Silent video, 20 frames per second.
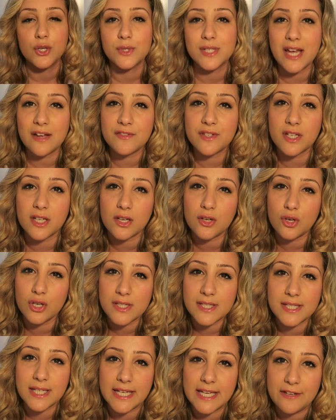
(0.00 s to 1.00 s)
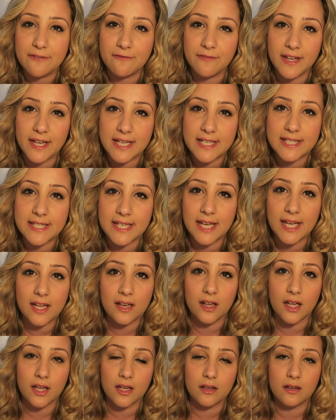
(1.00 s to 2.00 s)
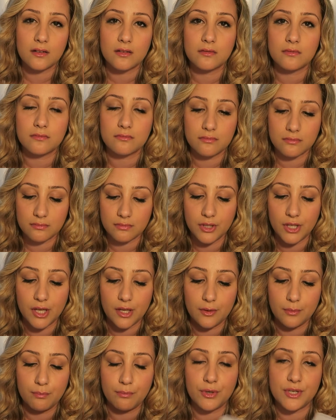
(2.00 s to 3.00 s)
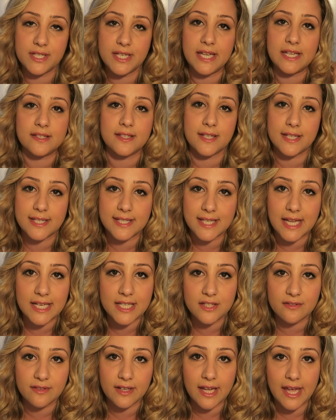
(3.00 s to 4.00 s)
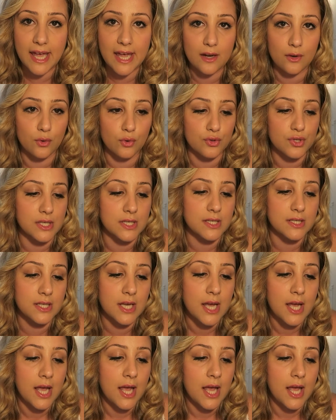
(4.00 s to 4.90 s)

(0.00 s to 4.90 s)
you'd have to constantly fix it, like, you know, put it into the center again or just